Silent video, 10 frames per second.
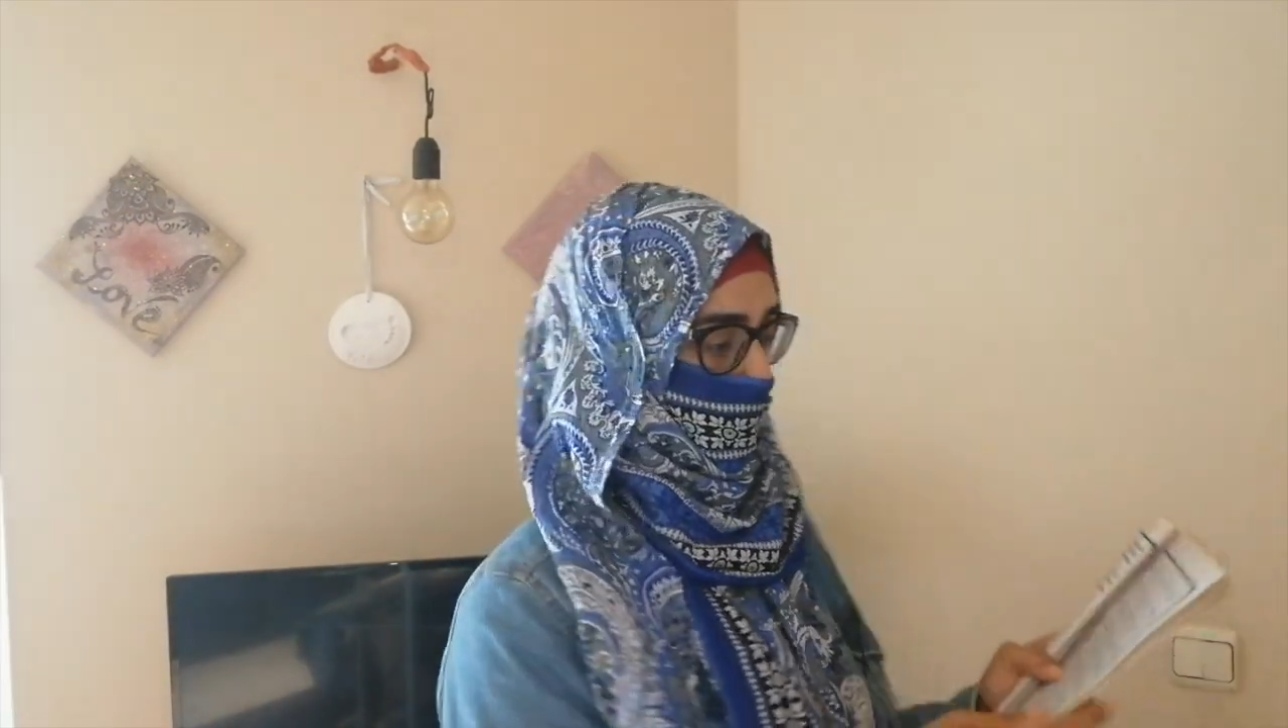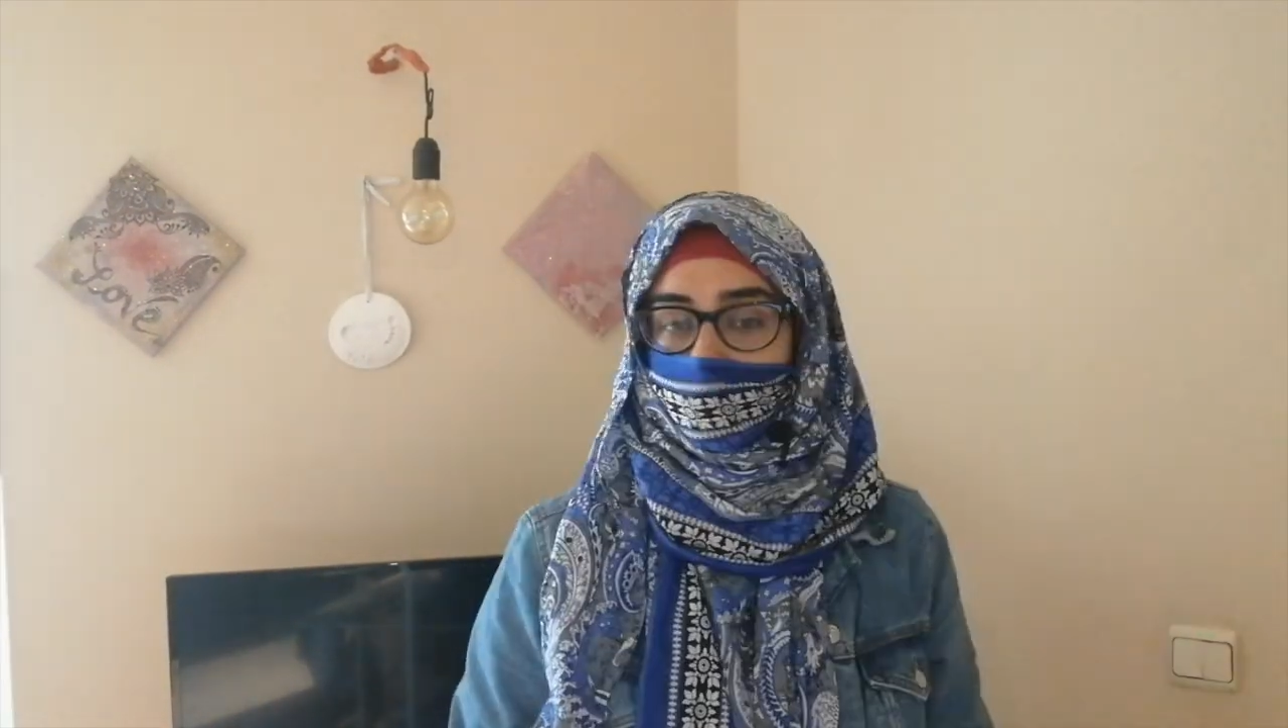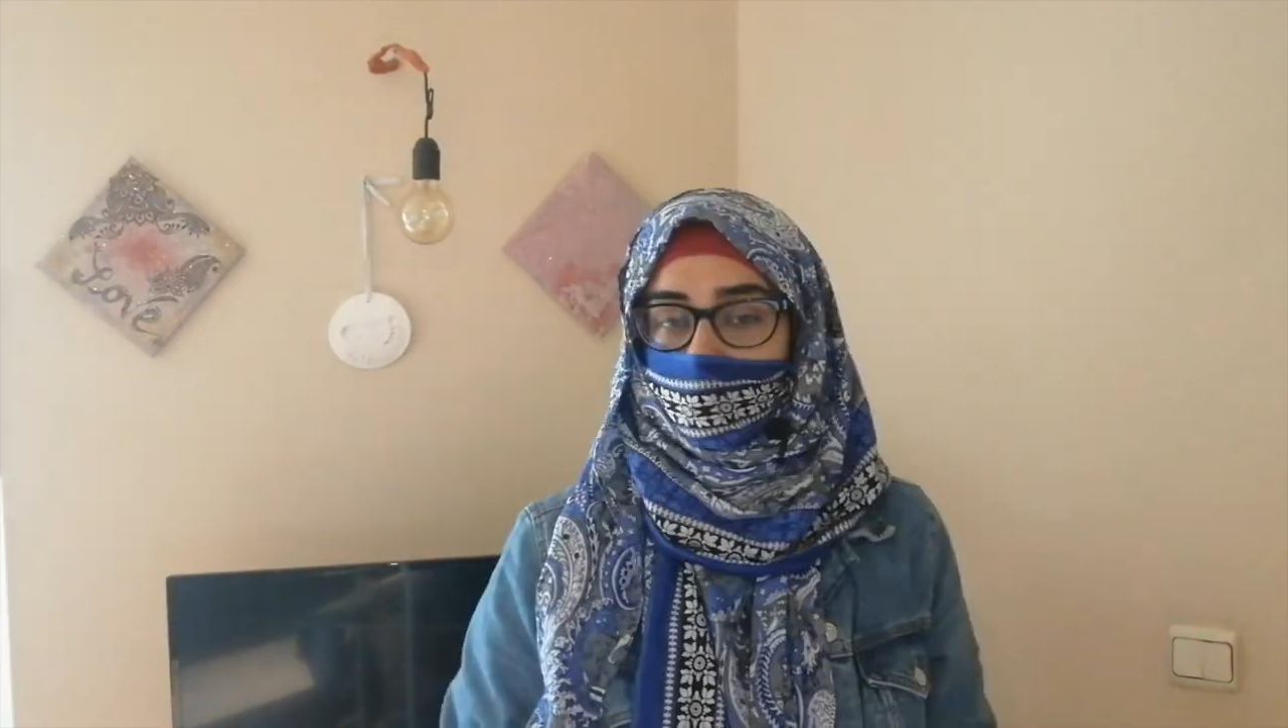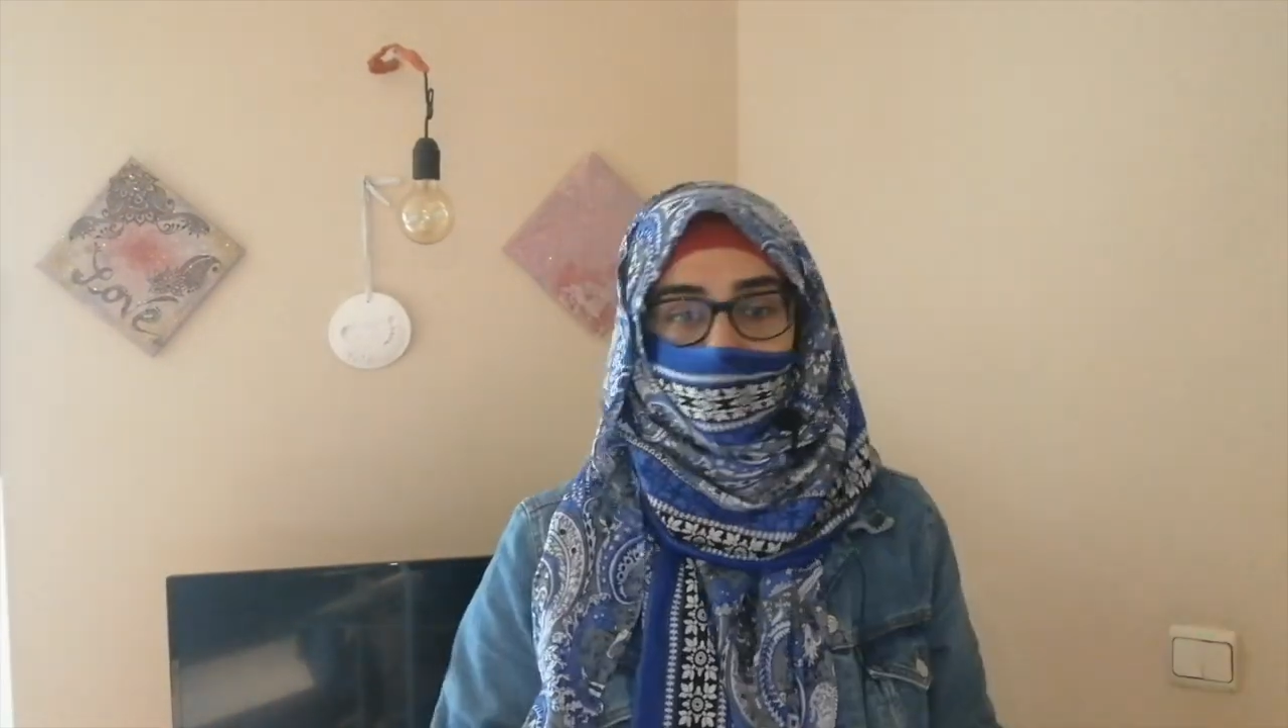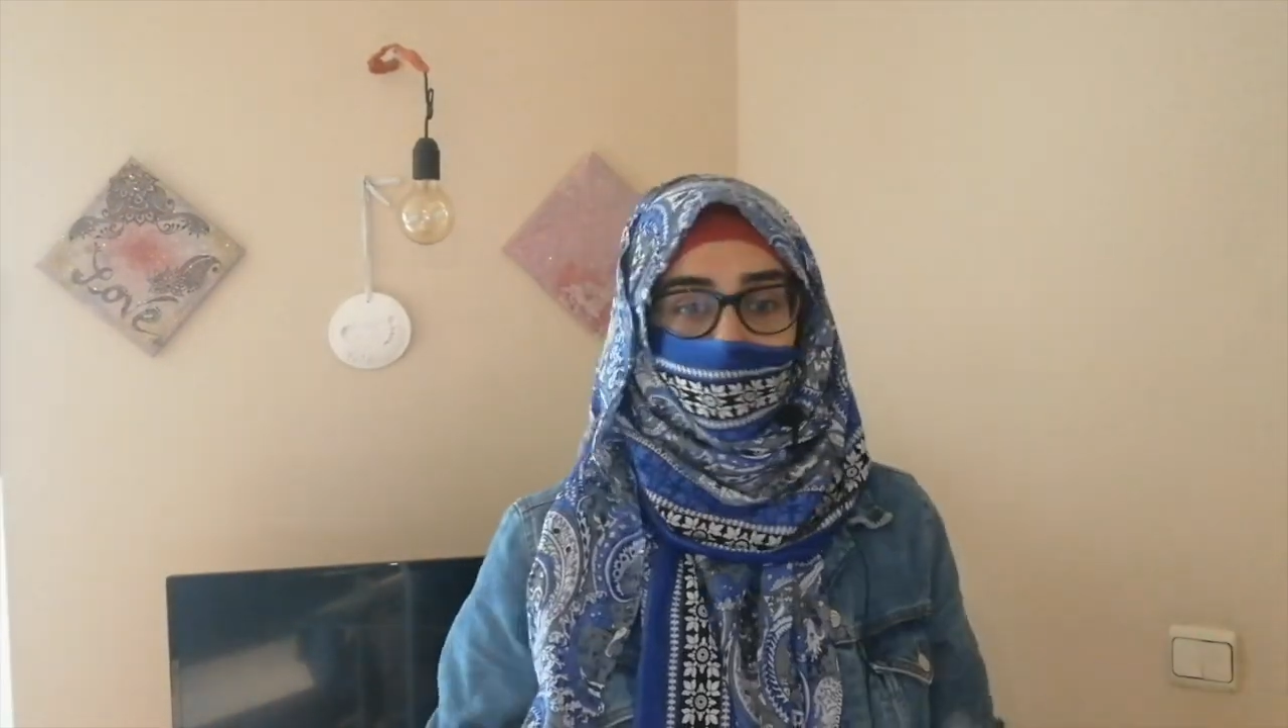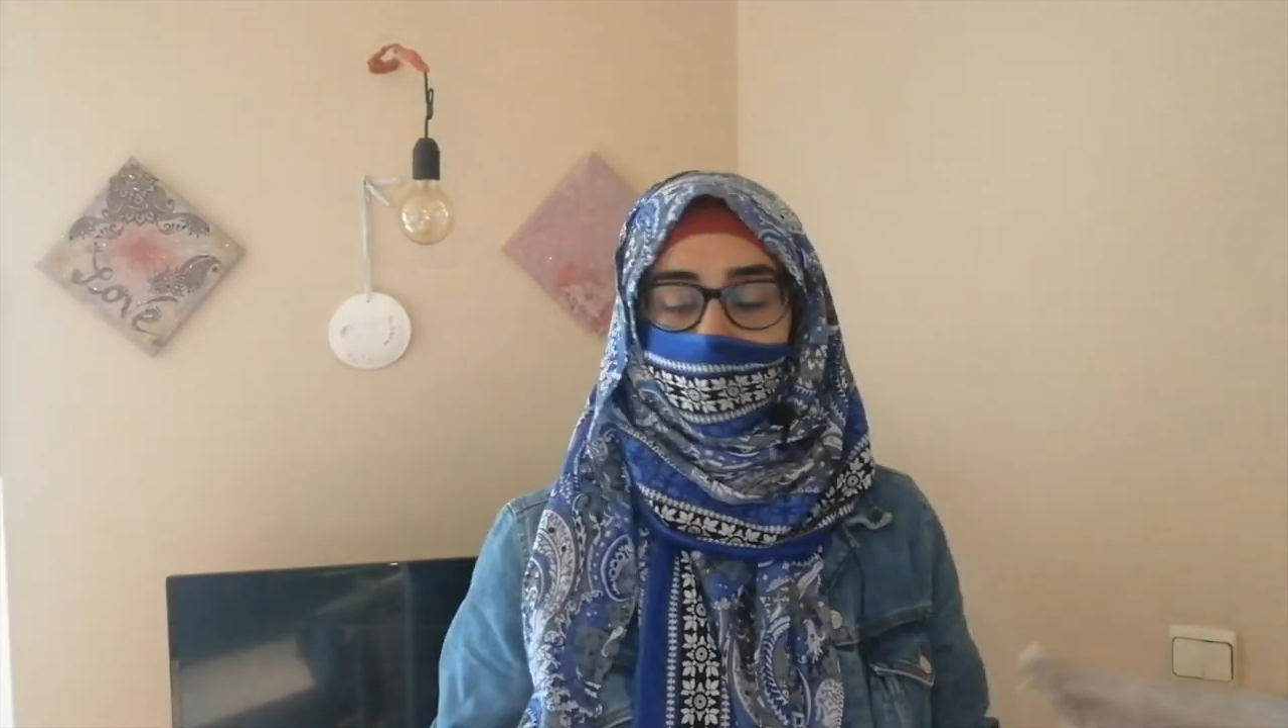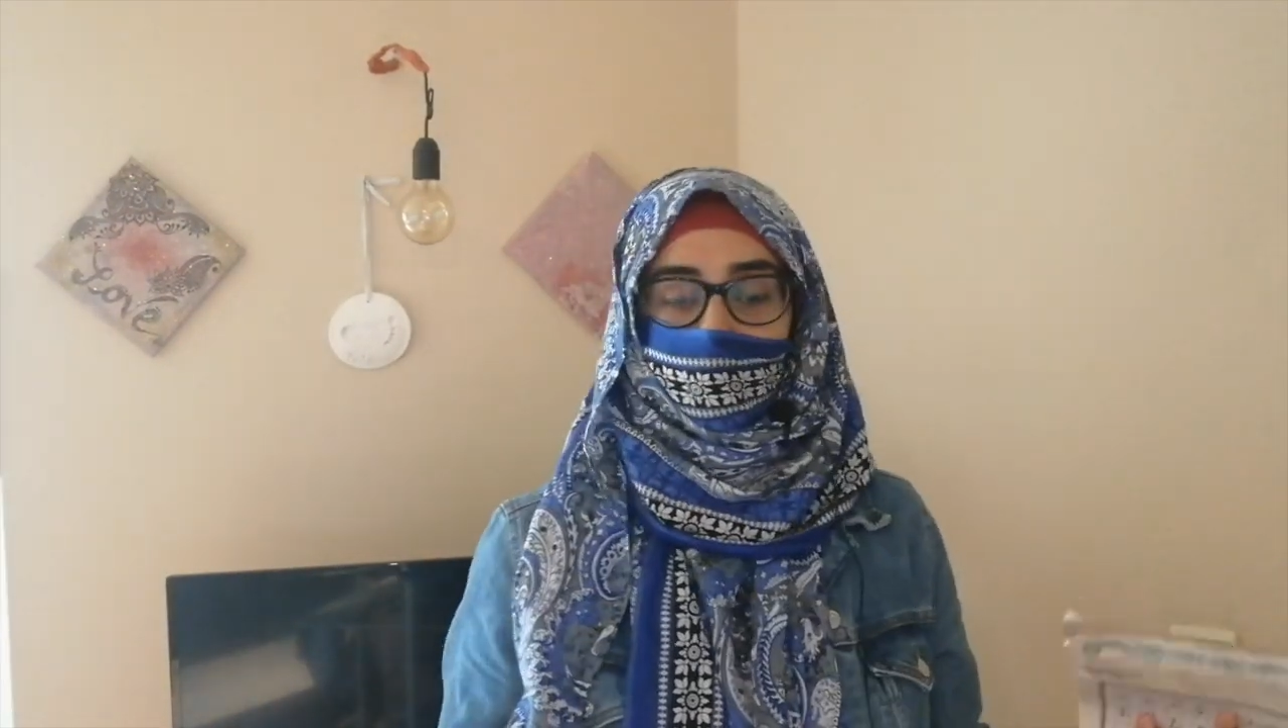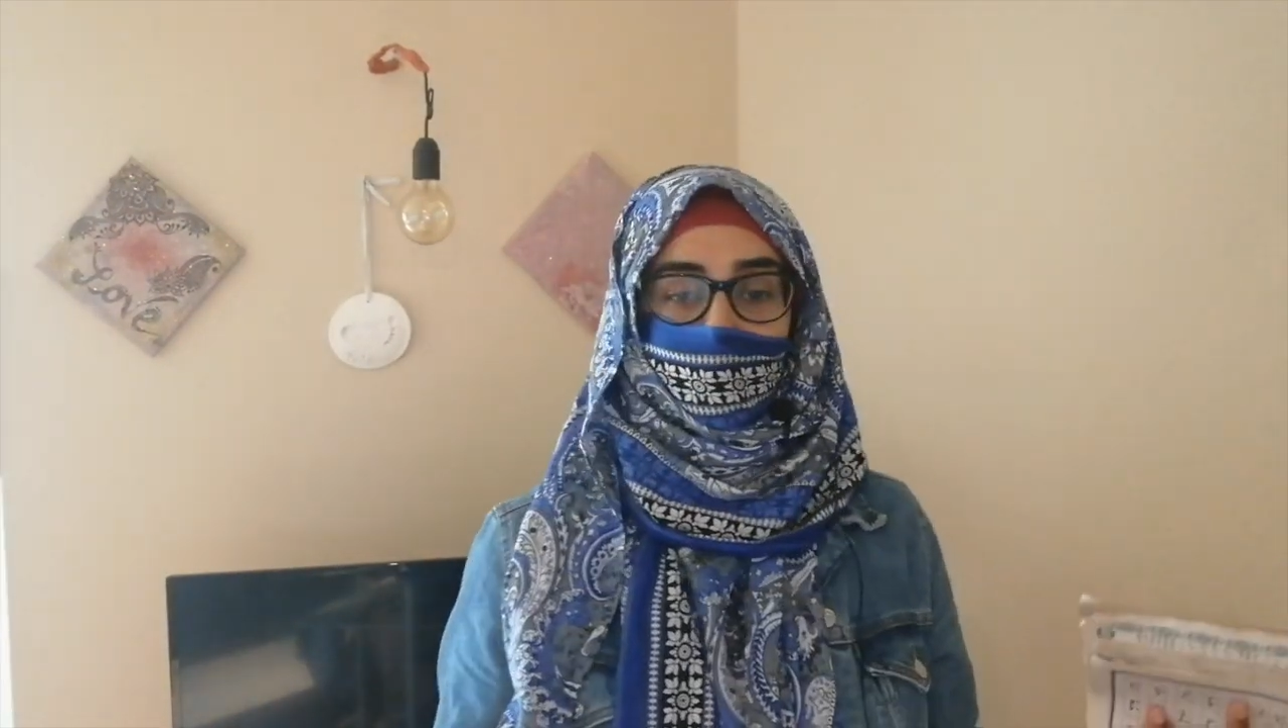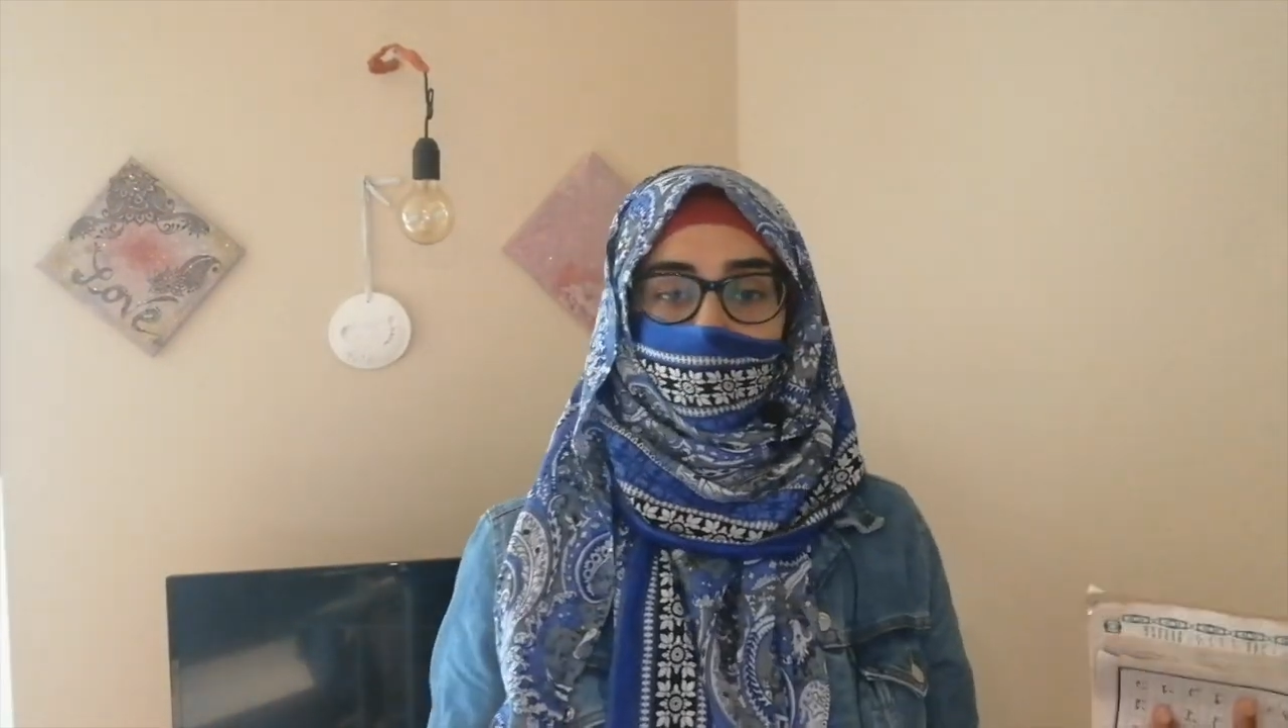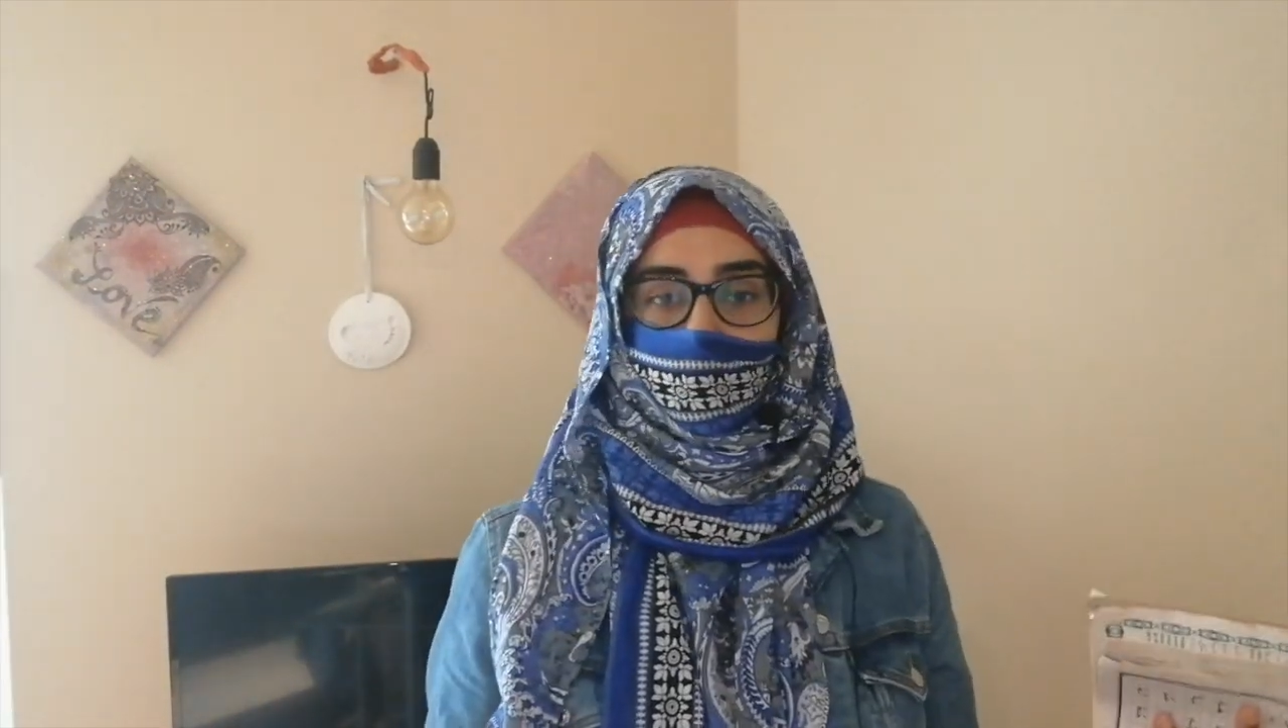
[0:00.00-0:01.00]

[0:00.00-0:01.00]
Don't take it for